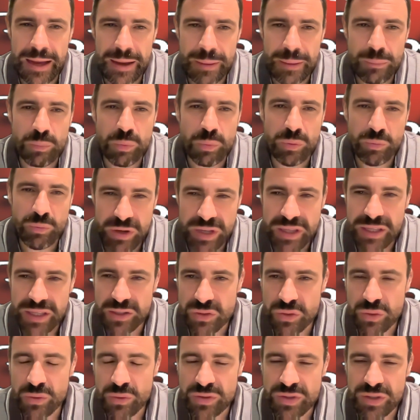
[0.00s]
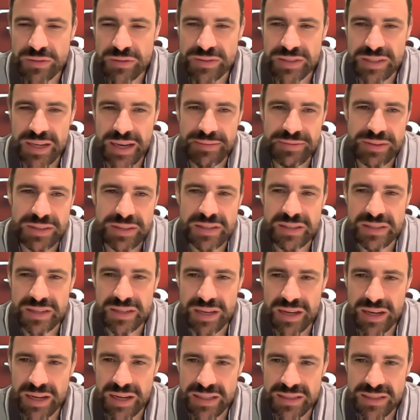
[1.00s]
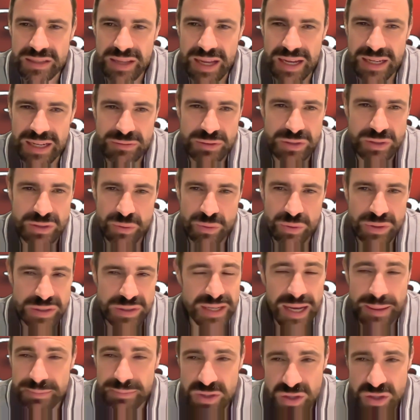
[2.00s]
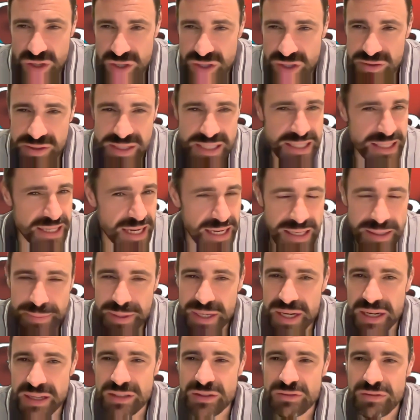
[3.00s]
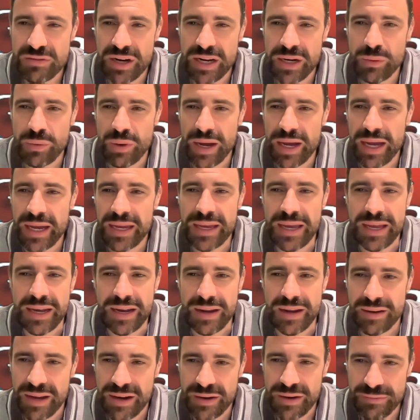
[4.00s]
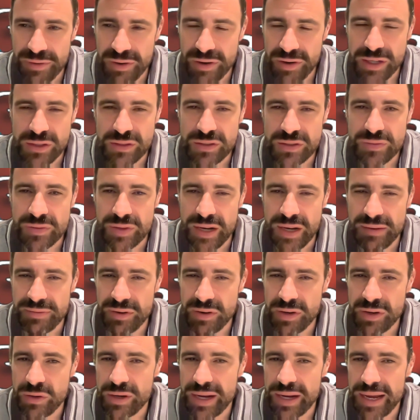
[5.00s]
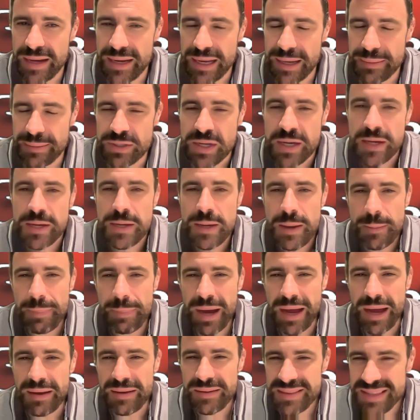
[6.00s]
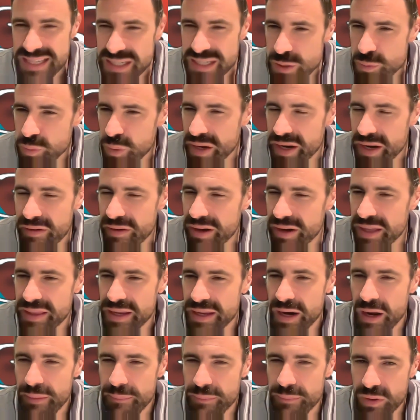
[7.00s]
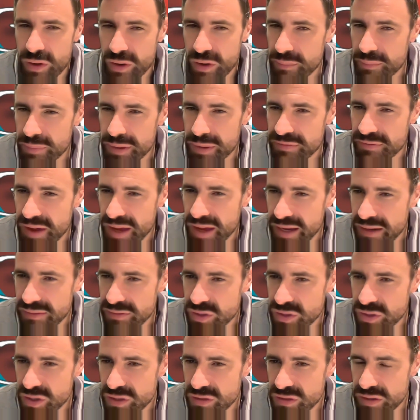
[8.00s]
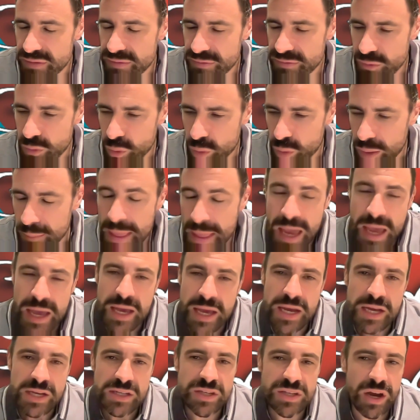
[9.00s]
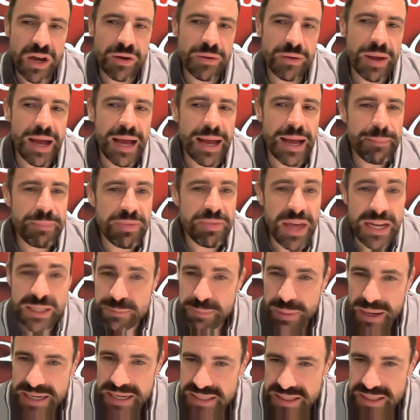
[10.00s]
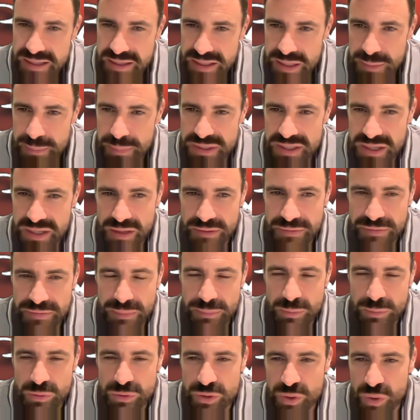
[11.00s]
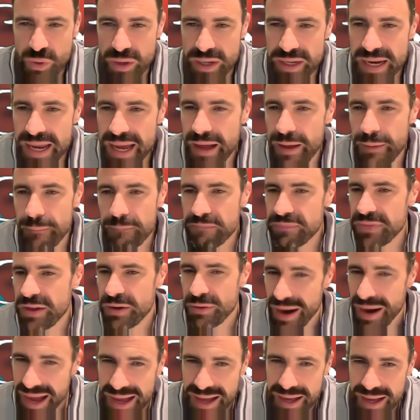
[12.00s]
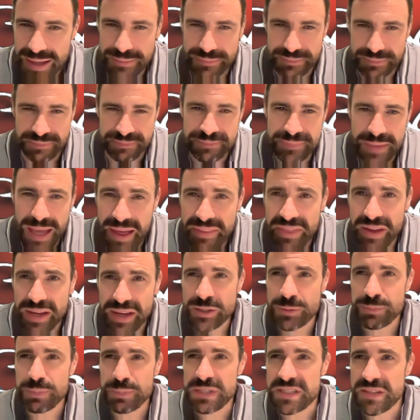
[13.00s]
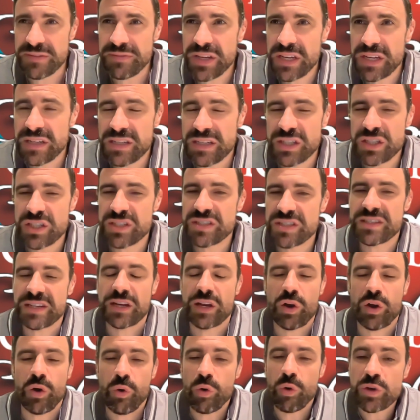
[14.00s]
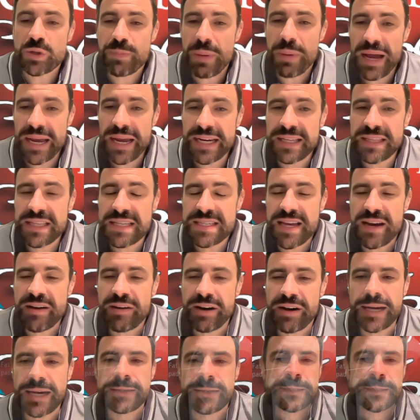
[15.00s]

we really do sort of save this as a last resort. Some surgeries need to be done straight away and are very useful and have very good outcomes. But this is one area that I'm not a big fan of surgery for. So that's basically the patellofemoral joint. Now, there are other specific conditions that can cause pain in this area.